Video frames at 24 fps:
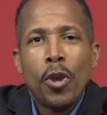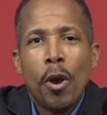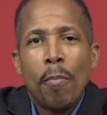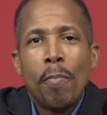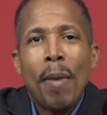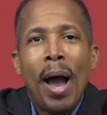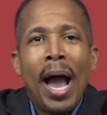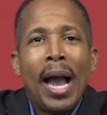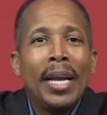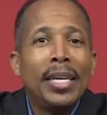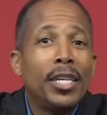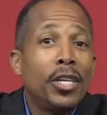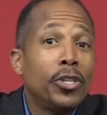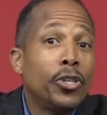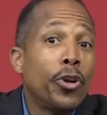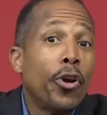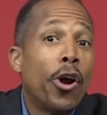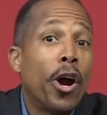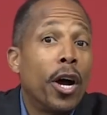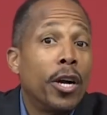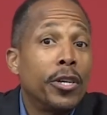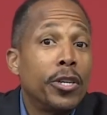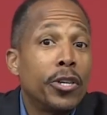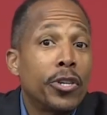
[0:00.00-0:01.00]
Your mind is
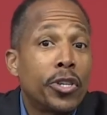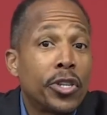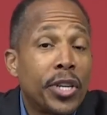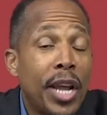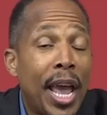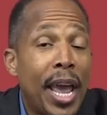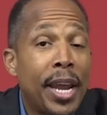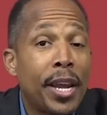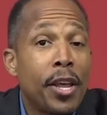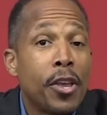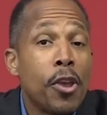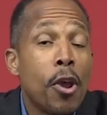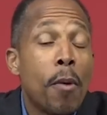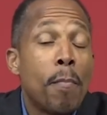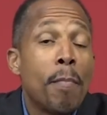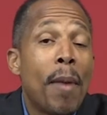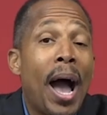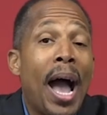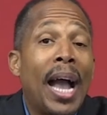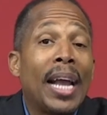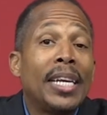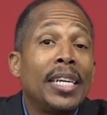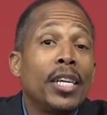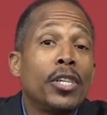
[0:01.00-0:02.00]
your understanding. Your
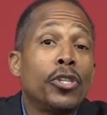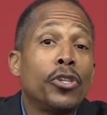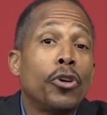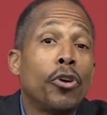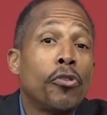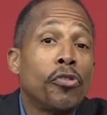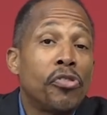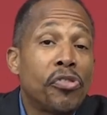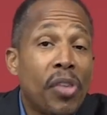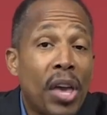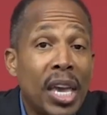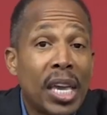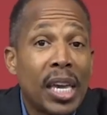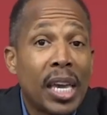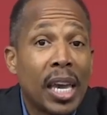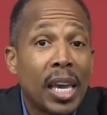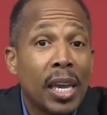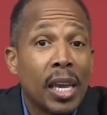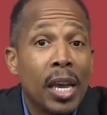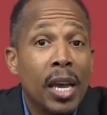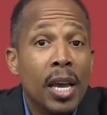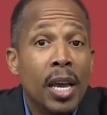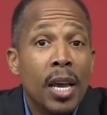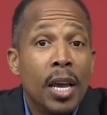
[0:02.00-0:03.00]
mind is your
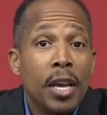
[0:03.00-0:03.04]
thinking.